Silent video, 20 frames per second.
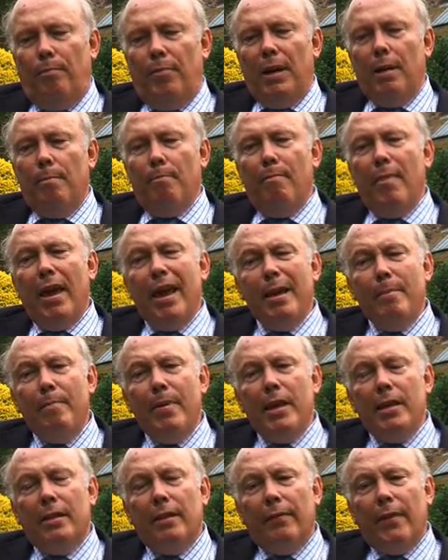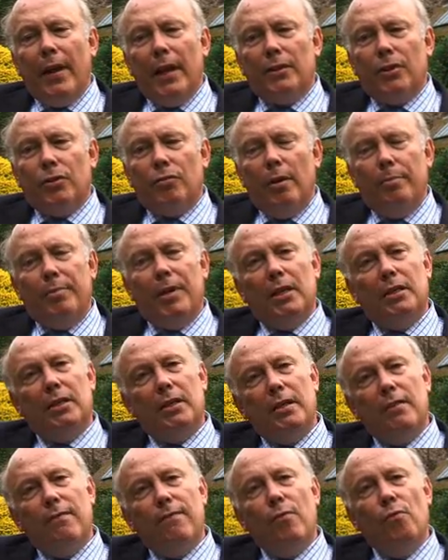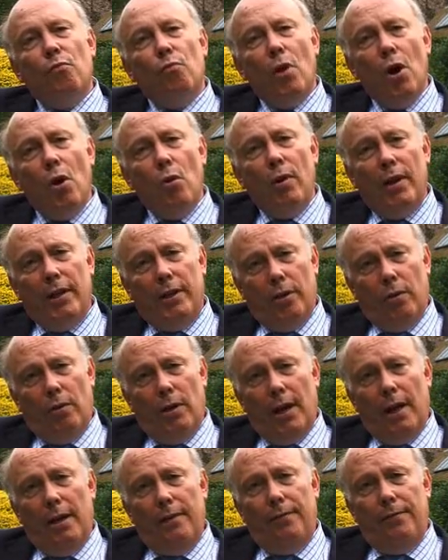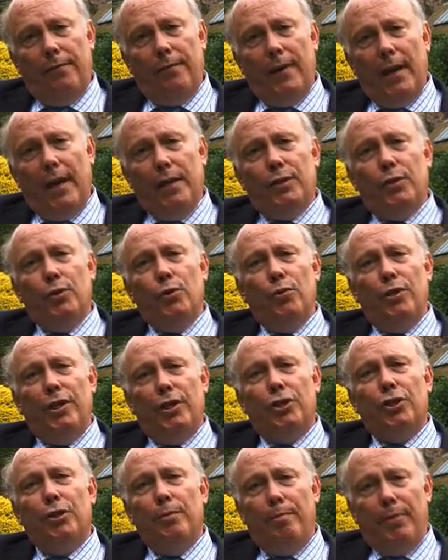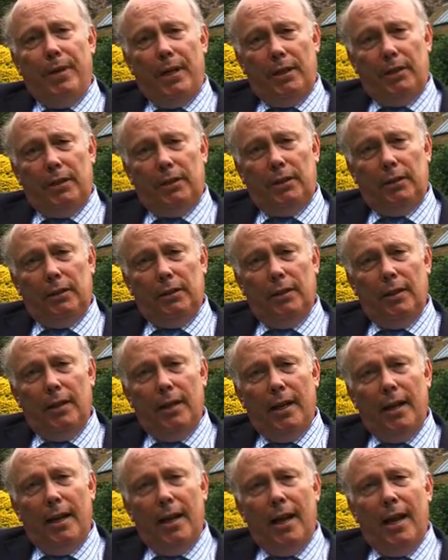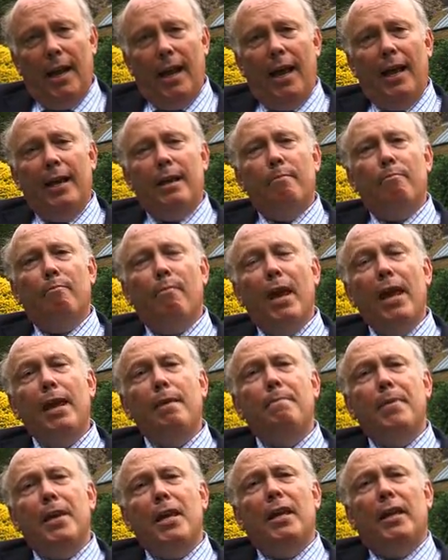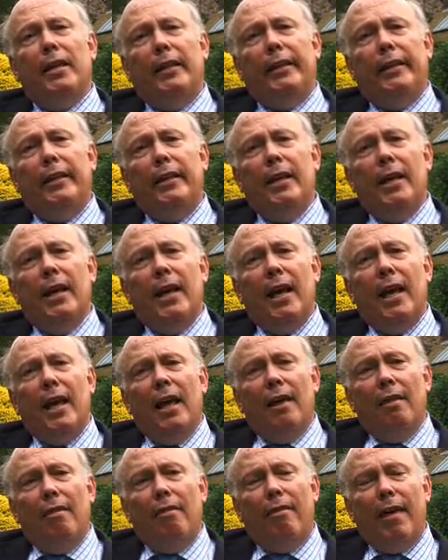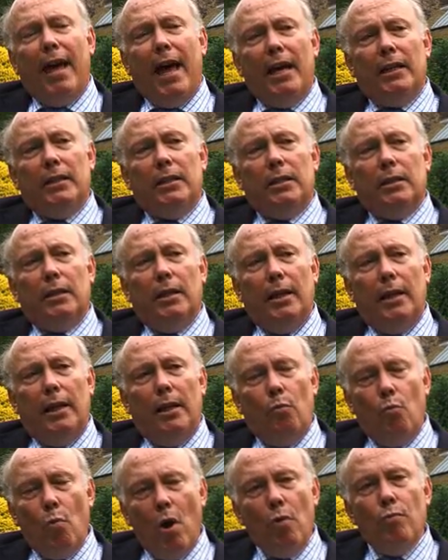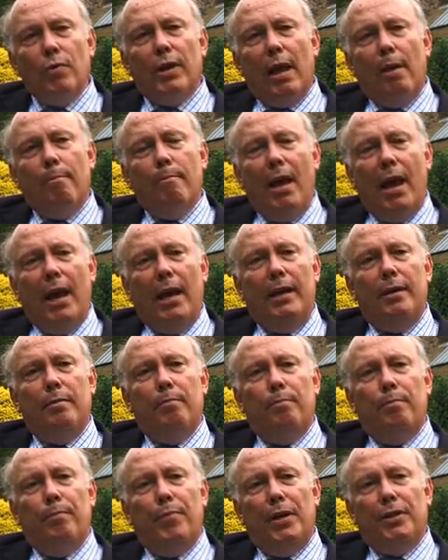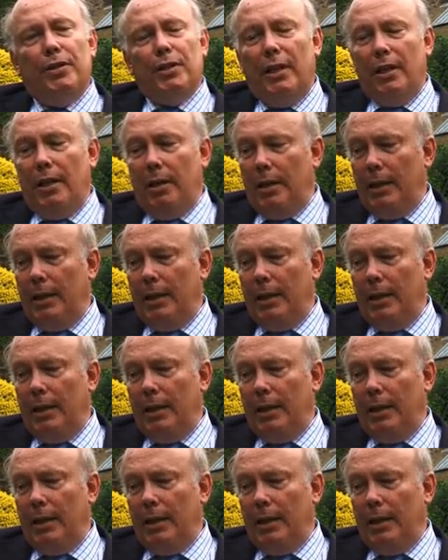But it may be that script has a different role in your life as an audition piece. And it may be that it won't get made, but